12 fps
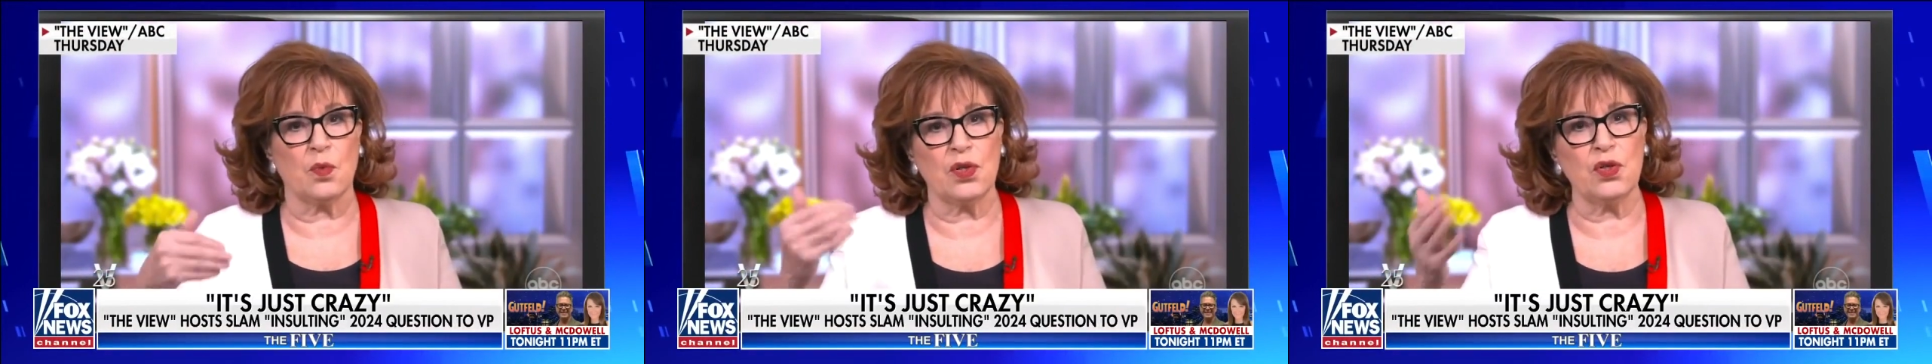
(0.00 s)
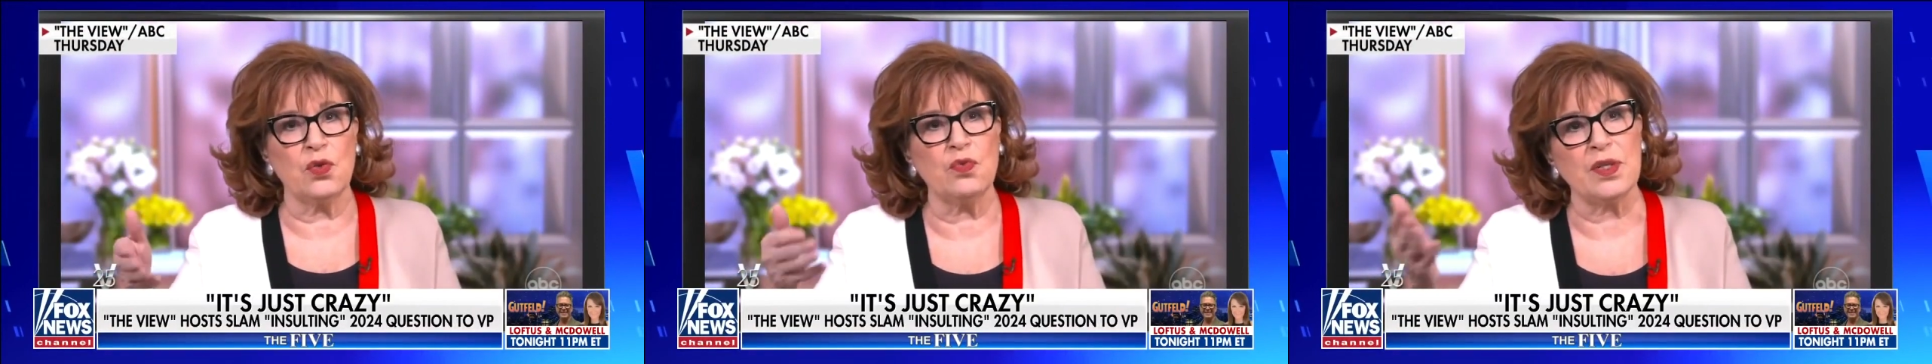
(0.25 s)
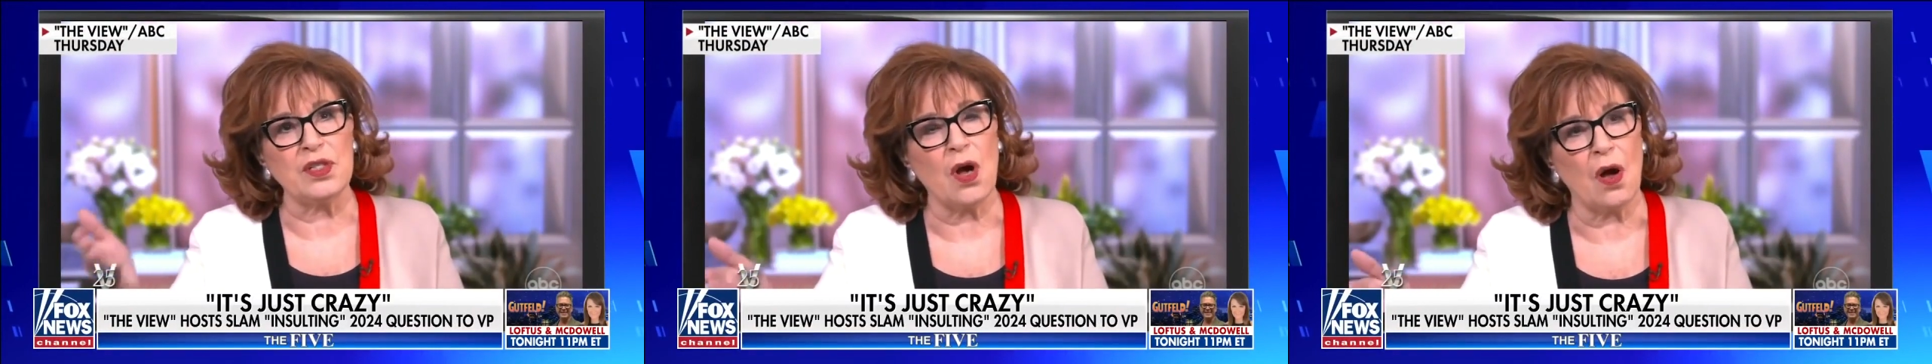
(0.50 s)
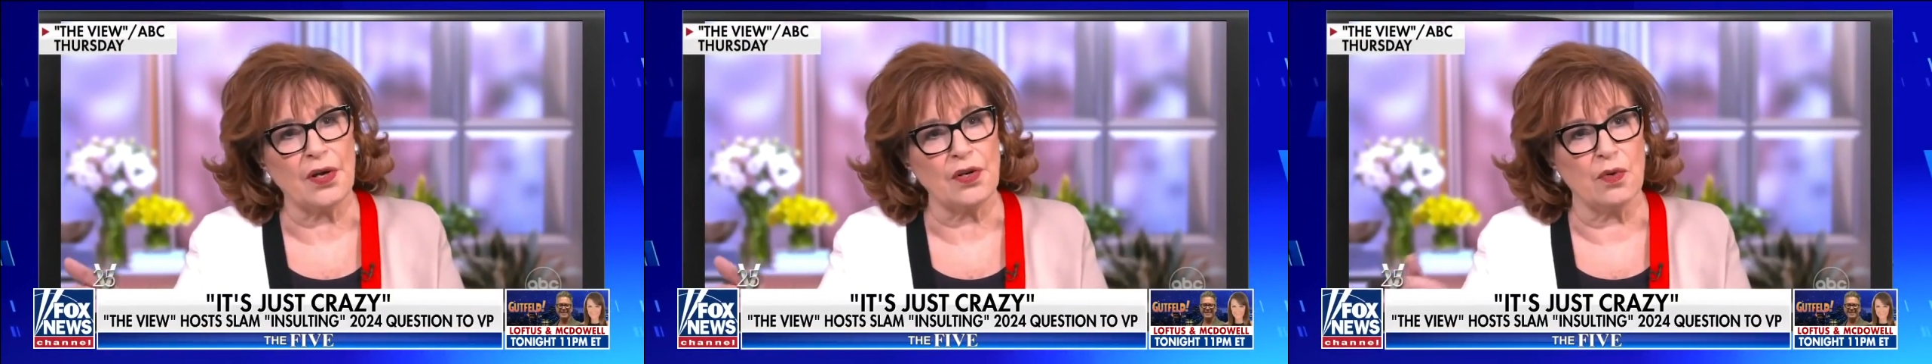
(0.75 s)
listen, when
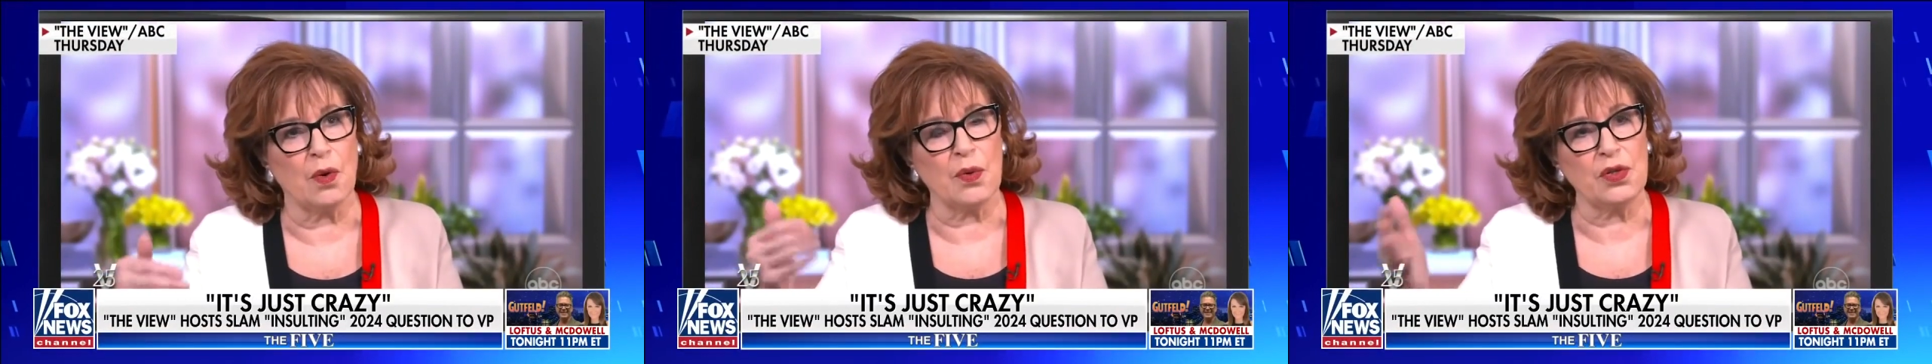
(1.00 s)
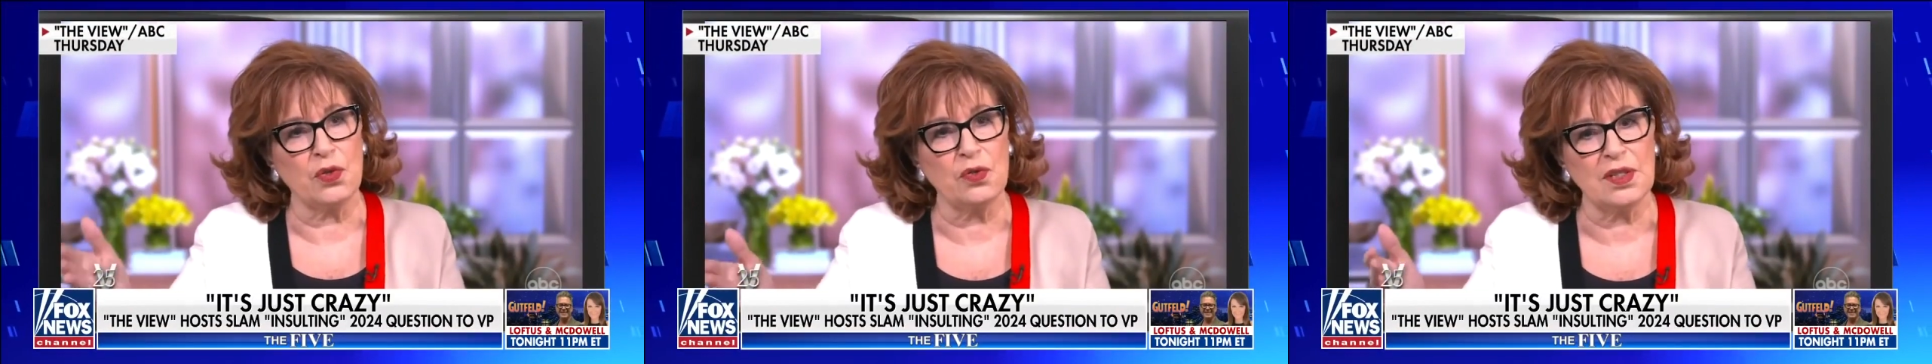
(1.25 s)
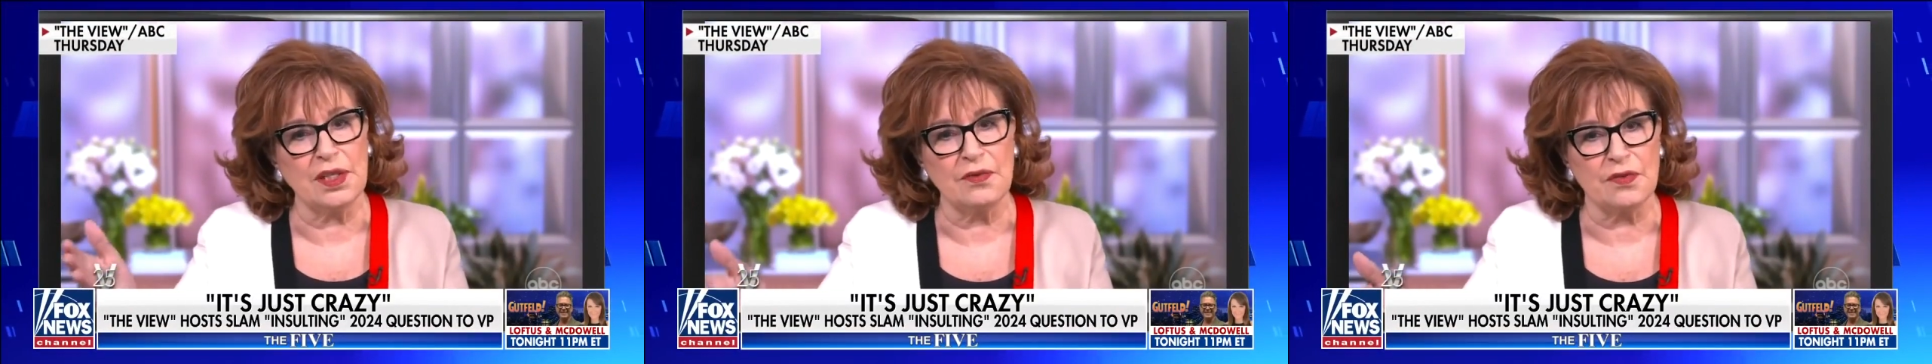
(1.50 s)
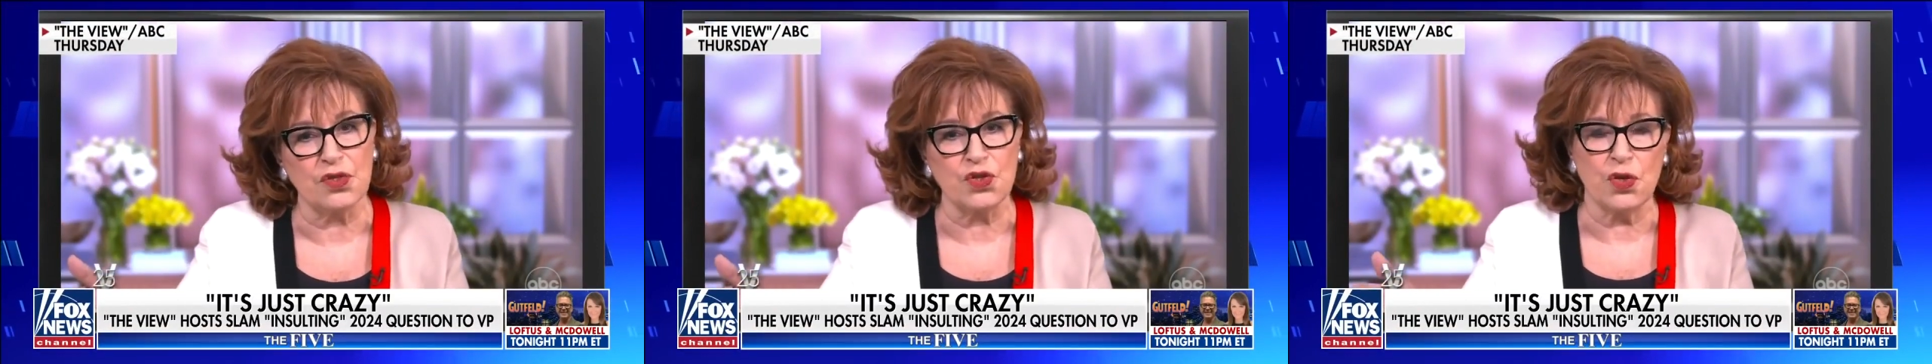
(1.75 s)
you retire or when
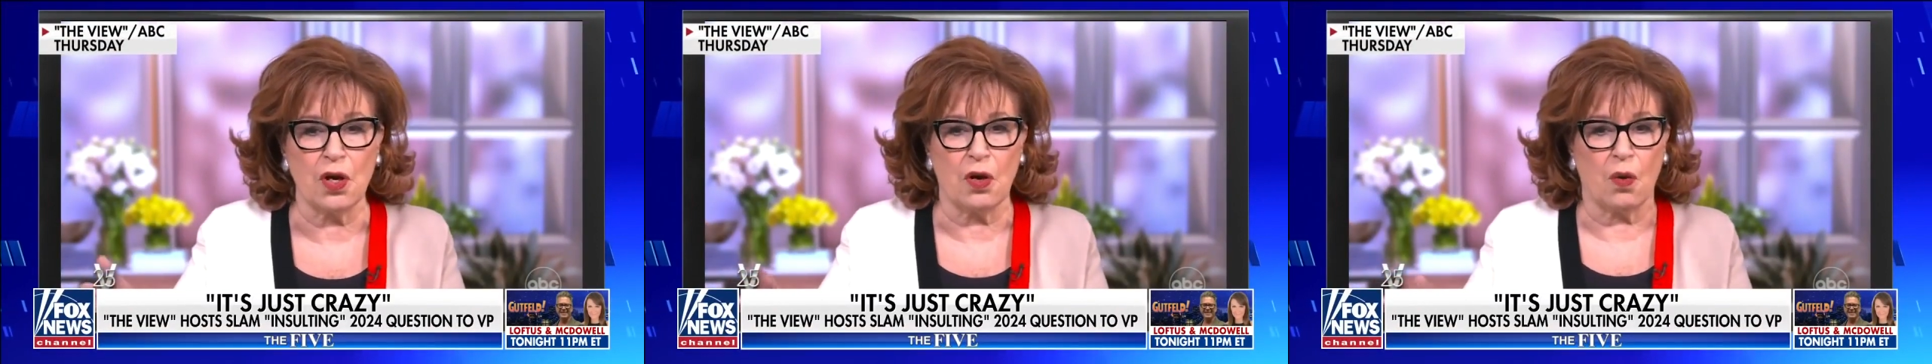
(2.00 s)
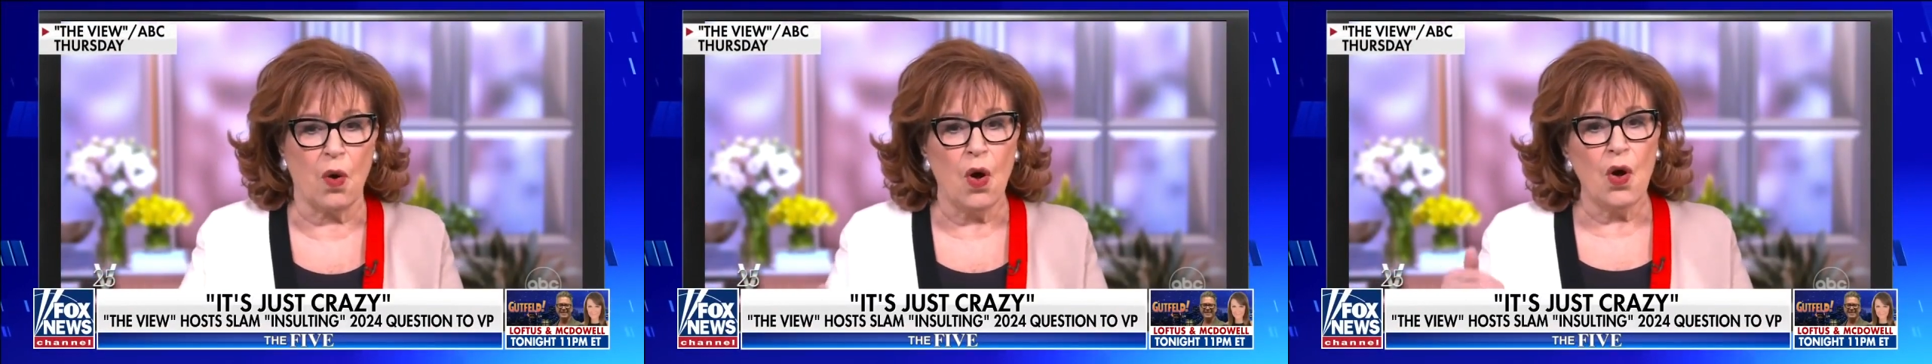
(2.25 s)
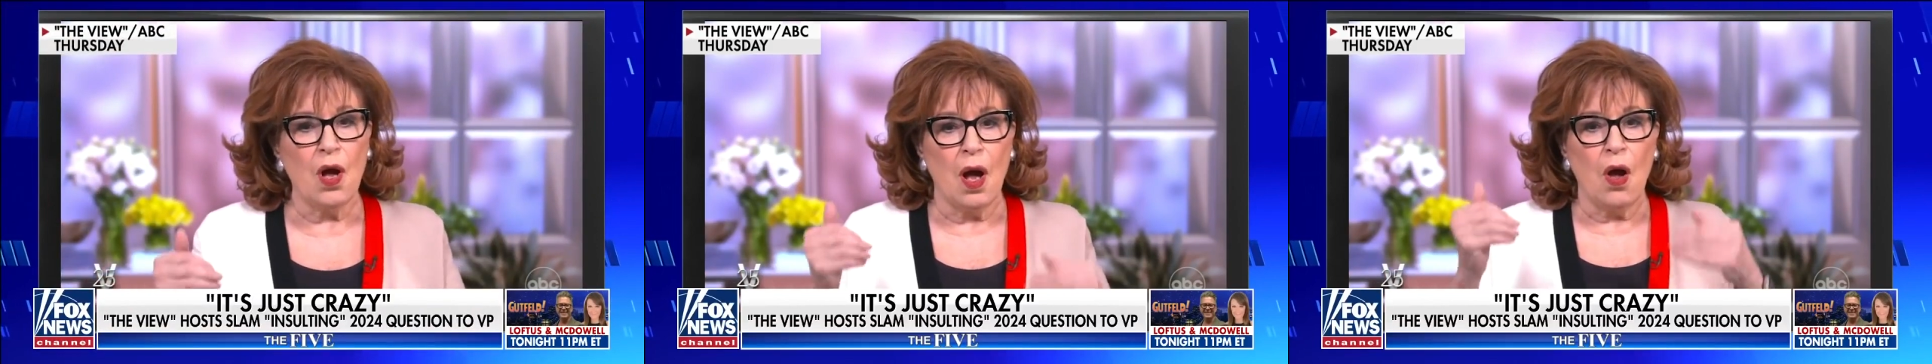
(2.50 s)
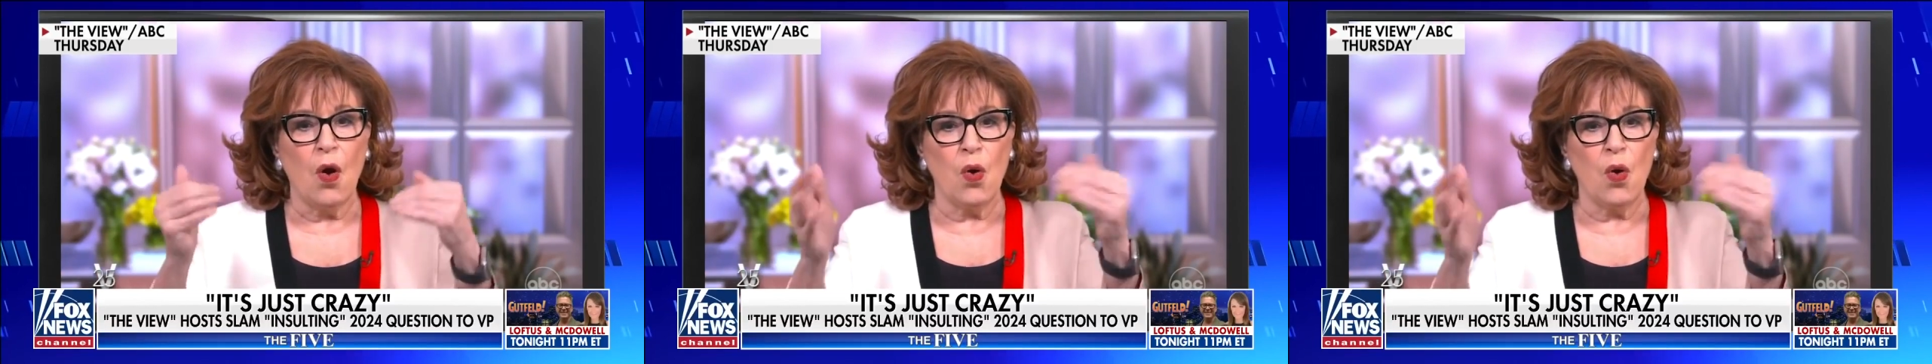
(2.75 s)
you leave the show,